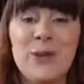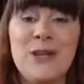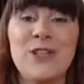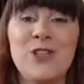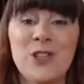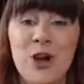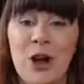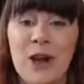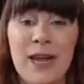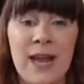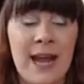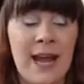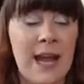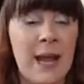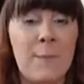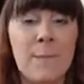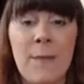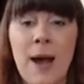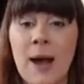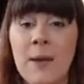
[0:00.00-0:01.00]
you enjoy it.
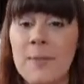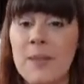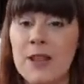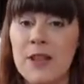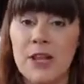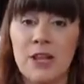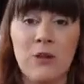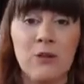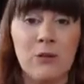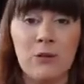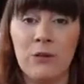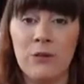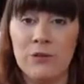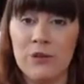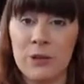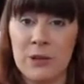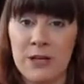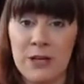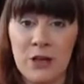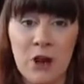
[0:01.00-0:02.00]
It might be that you love
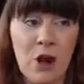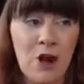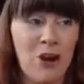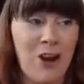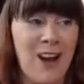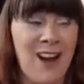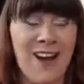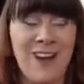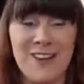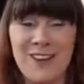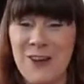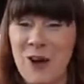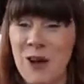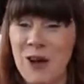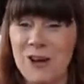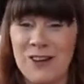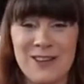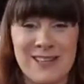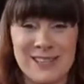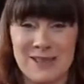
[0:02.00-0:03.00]
doing yoga.
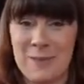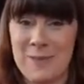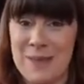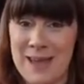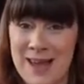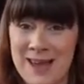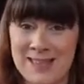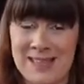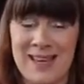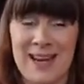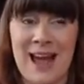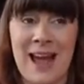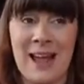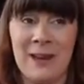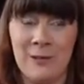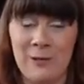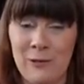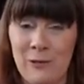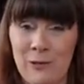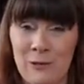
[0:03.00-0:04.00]
Yoga is amazing.
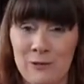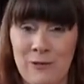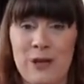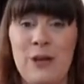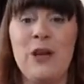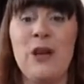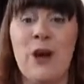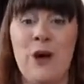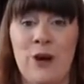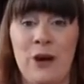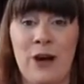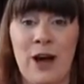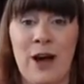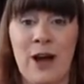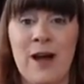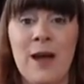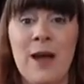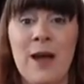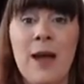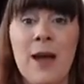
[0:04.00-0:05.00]
I love
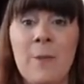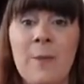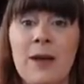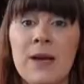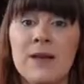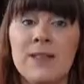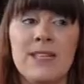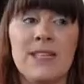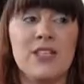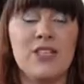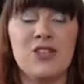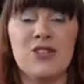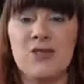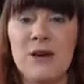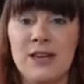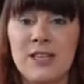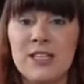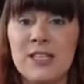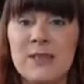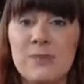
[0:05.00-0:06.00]
yoga because it
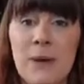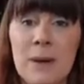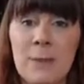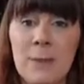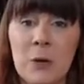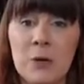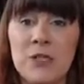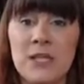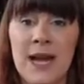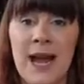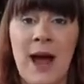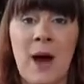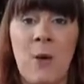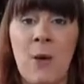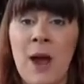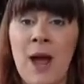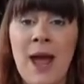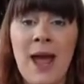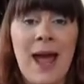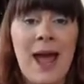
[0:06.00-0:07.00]
stretches my body
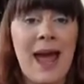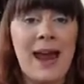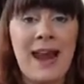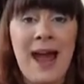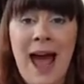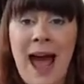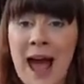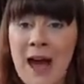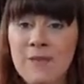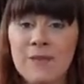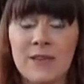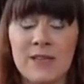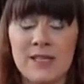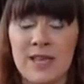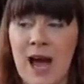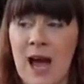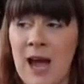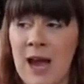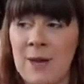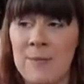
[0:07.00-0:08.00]
out, and half the
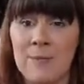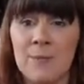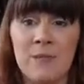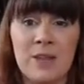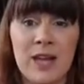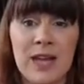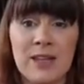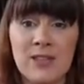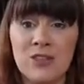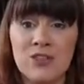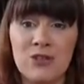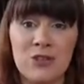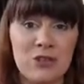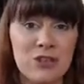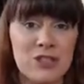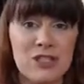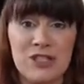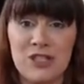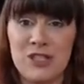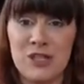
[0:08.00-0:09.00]
time the
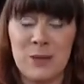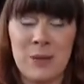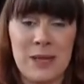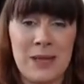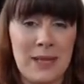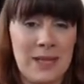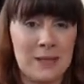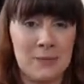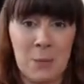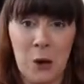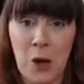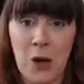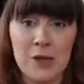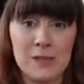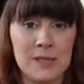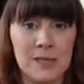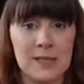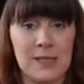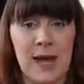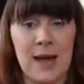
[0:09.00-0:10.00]
instructor's doing these
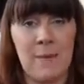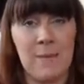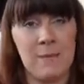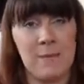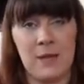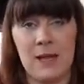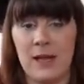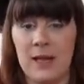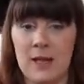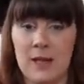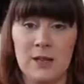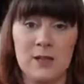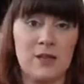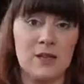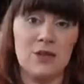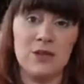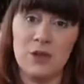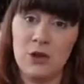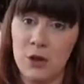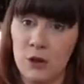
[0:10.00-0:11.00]
poses, I'm thinking
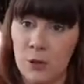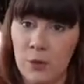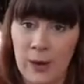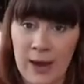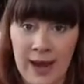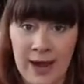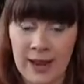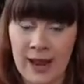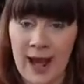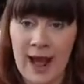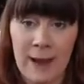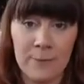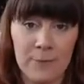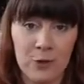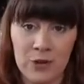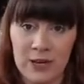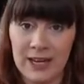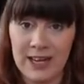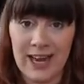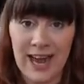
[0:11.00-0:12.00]
there's no way that I'm
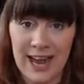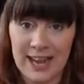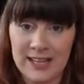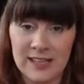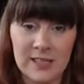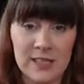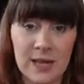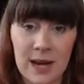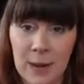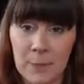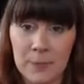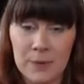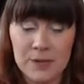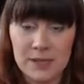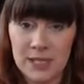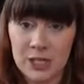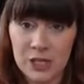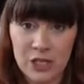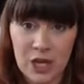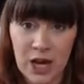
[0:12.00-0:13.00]
going to get into that
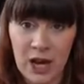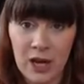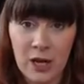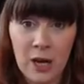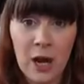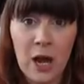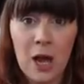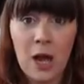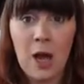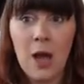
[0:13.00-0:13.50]
position,